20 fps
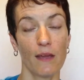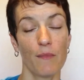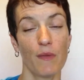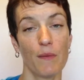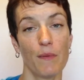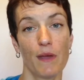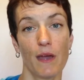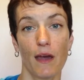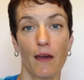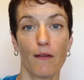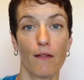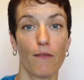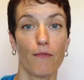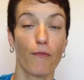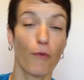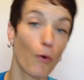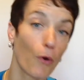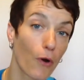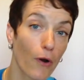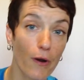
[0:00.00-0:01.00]
I maybe got
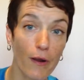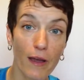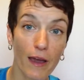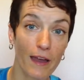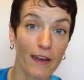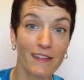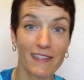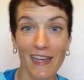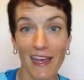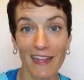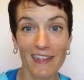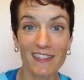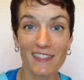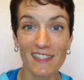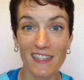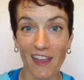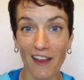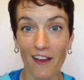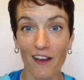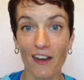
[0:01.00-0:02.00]
4 out of 10
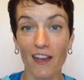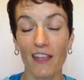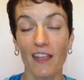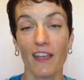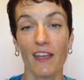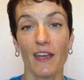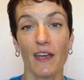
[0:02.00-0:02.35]
scared.